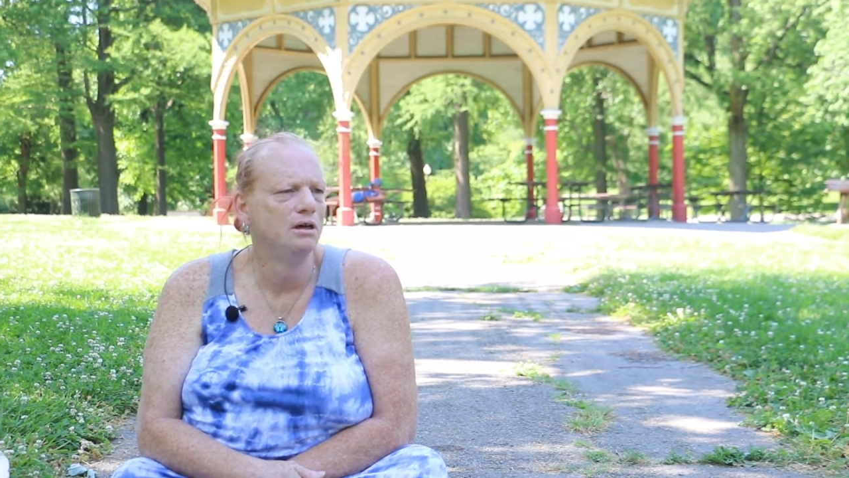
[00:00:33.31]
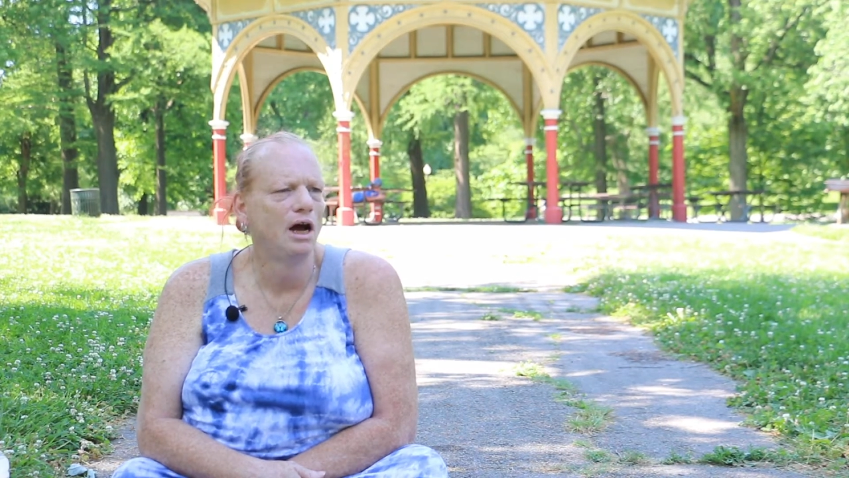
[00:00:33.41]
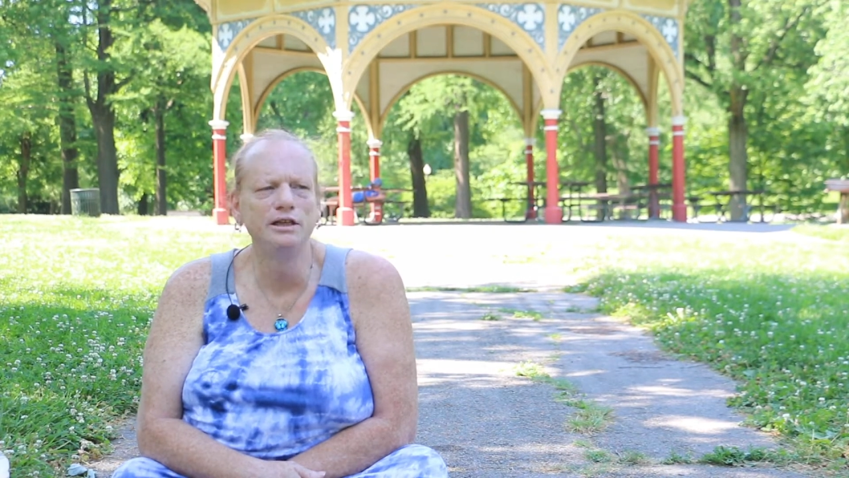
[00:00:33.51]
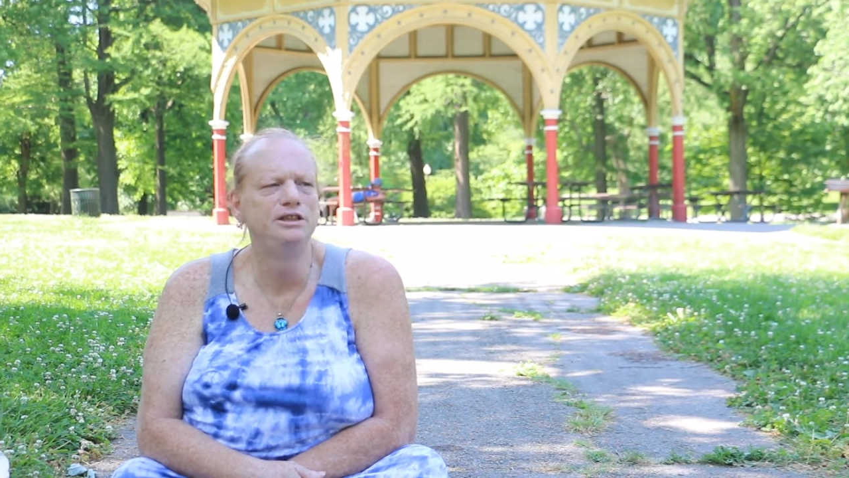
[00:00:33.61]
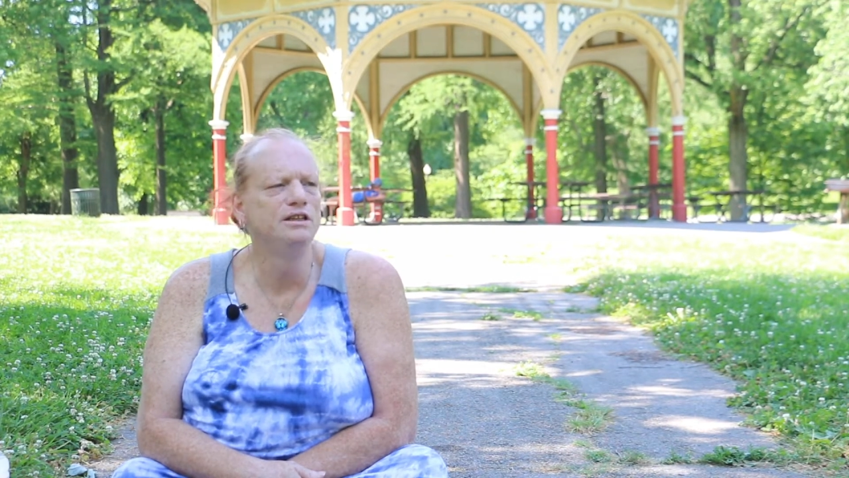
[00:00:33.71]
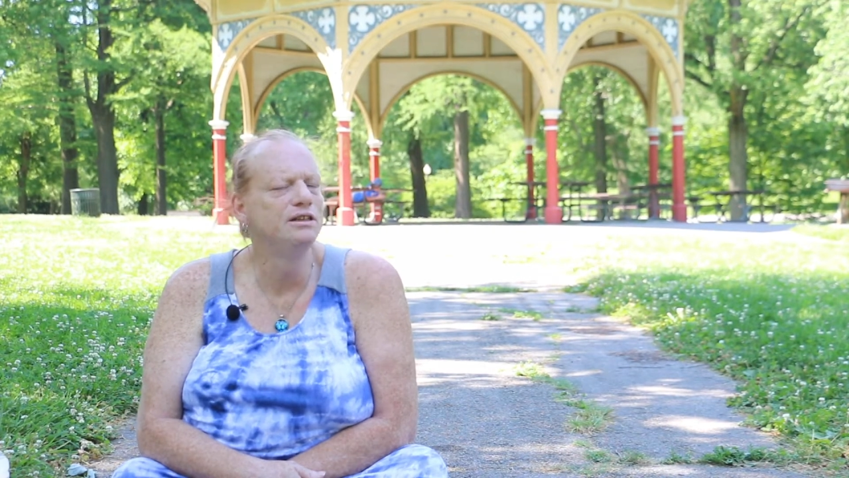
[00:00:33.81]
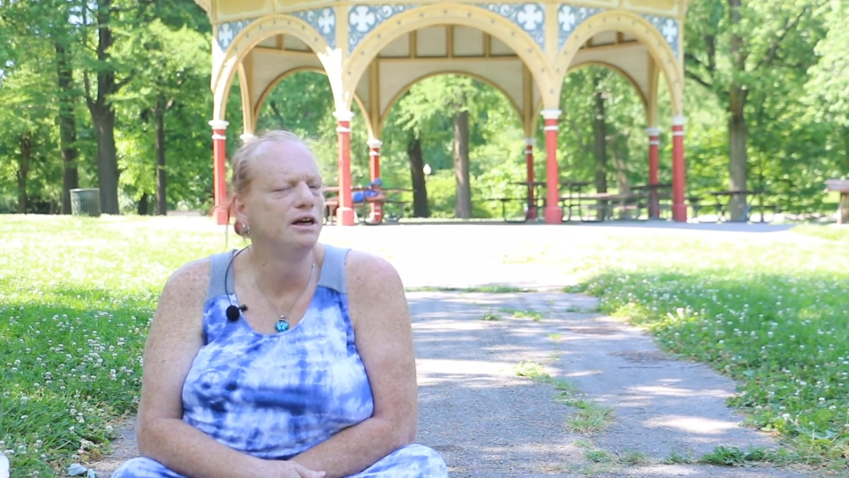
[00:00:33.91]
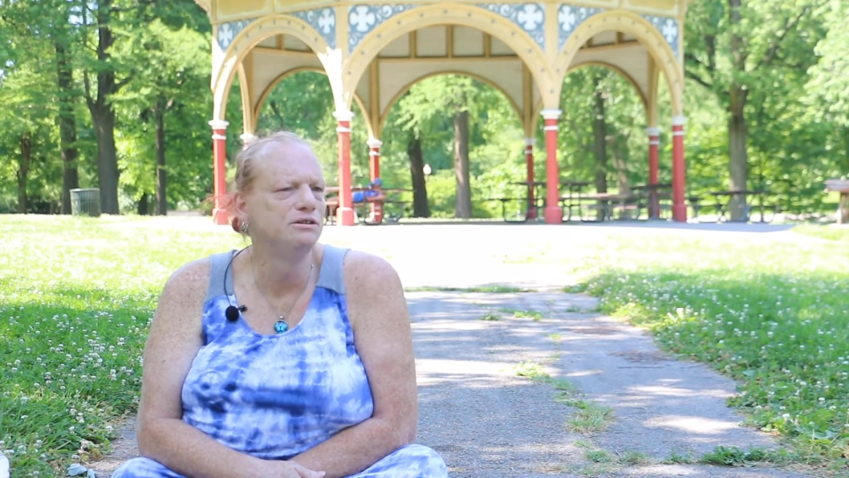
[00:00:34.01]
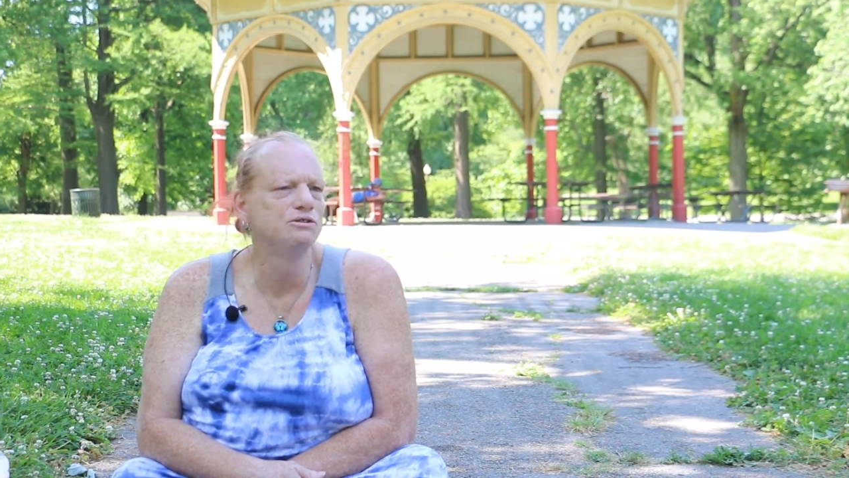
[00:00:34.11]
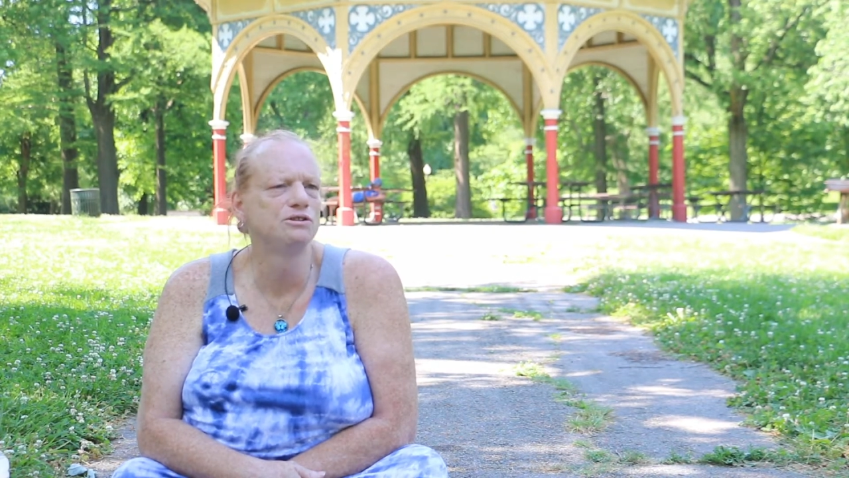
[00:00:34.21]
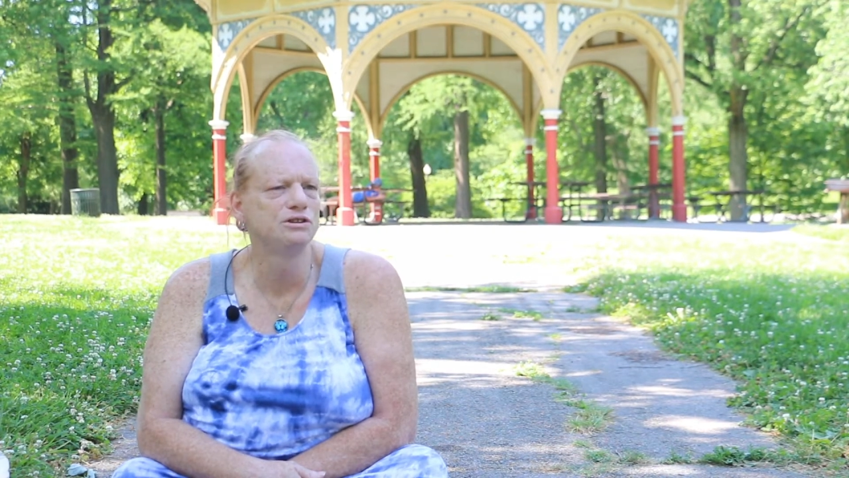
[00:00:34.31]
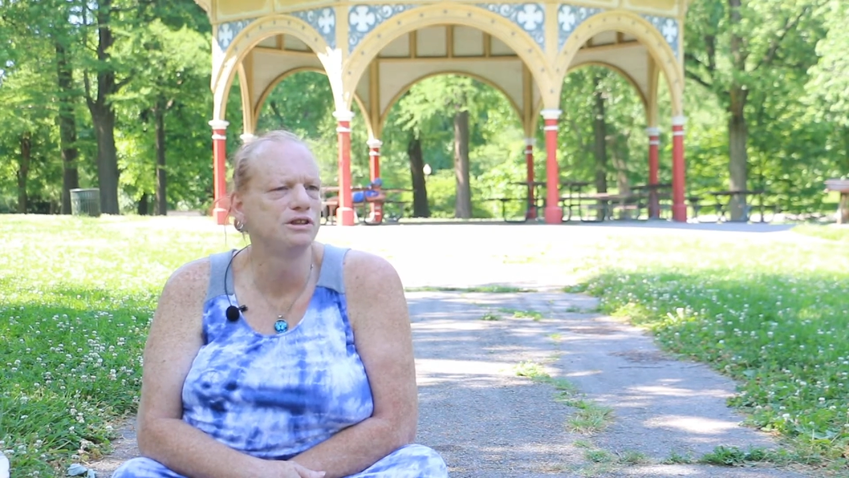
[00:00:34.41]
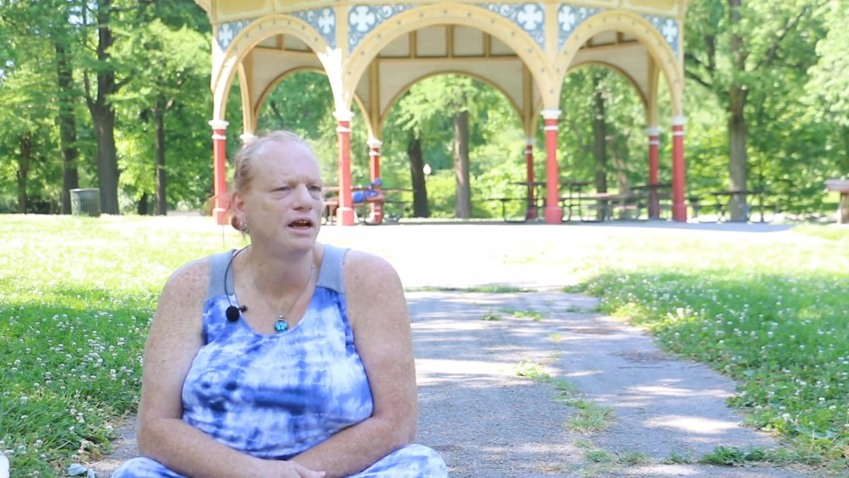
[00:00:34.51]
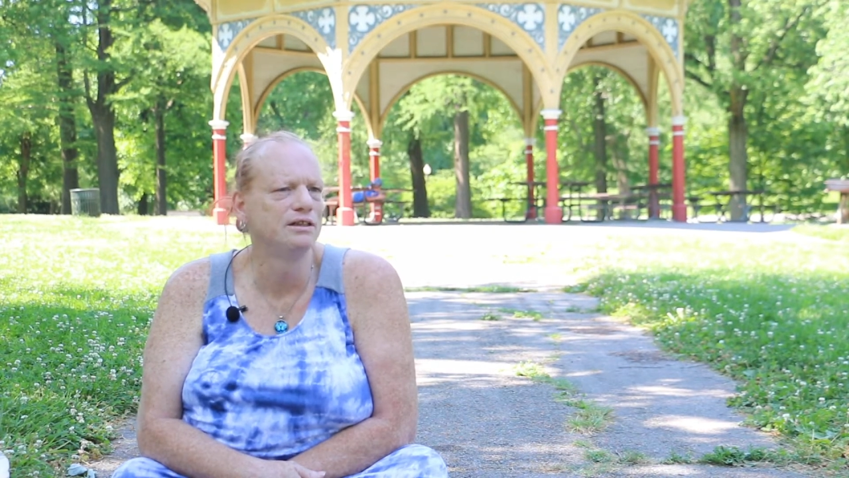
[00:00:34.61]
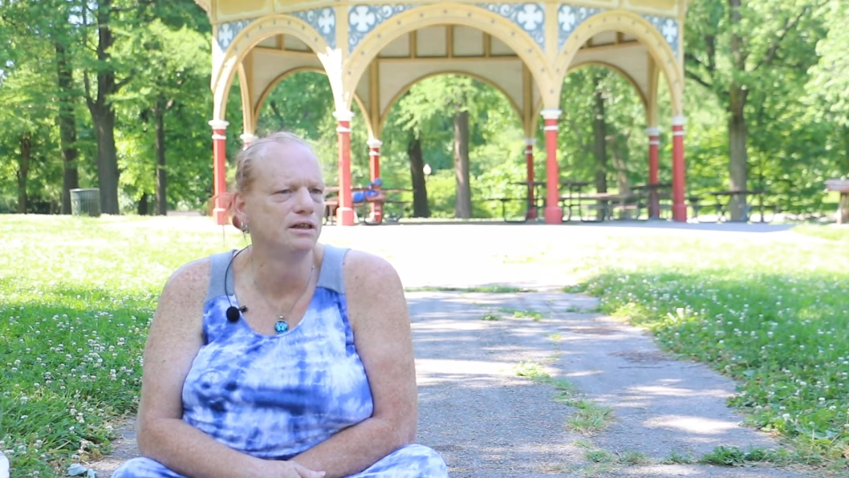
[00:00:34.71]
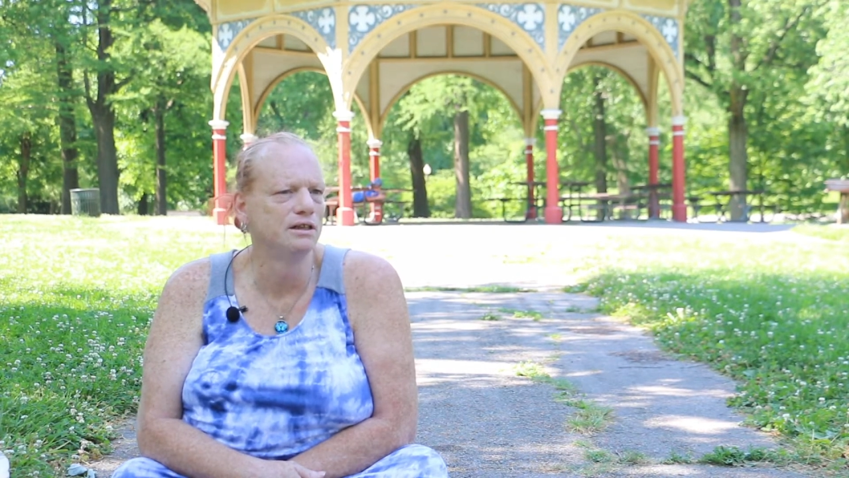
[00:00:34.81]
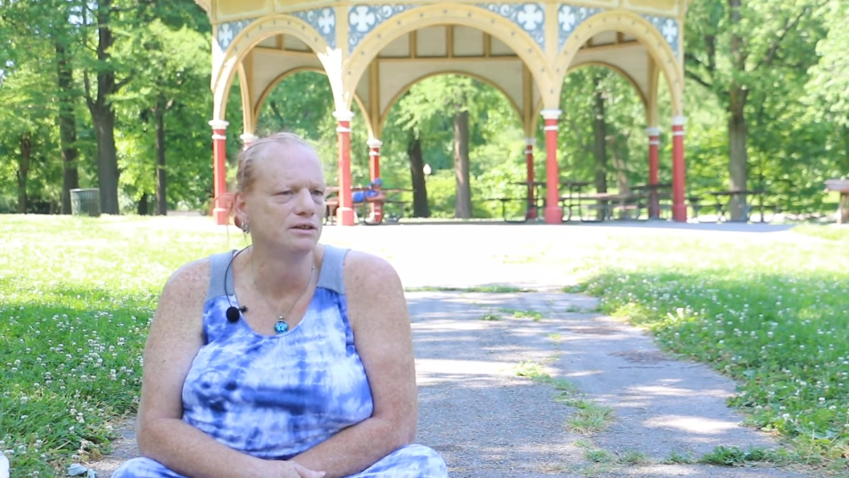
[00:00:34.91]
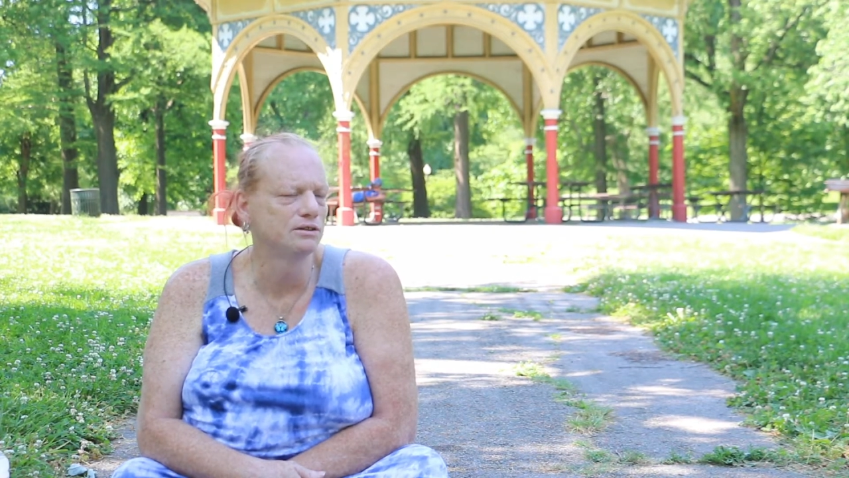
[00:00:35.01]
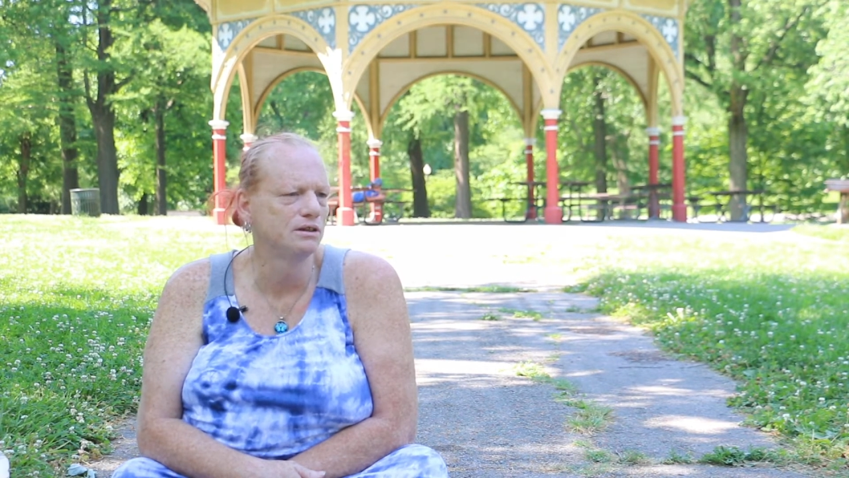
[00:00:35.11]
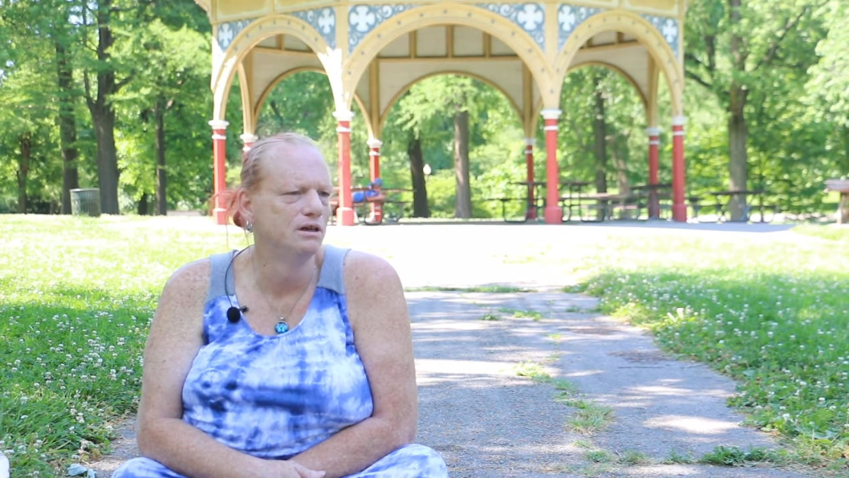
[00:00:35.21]
I didn't understand
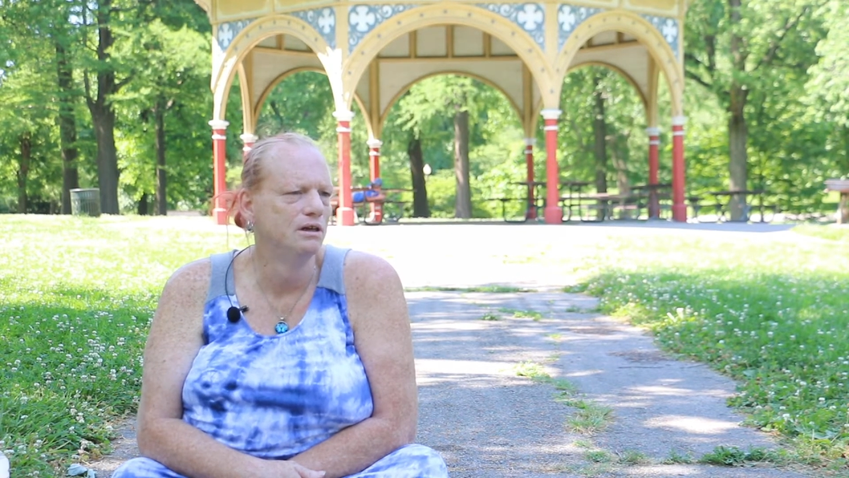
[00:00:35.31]
this.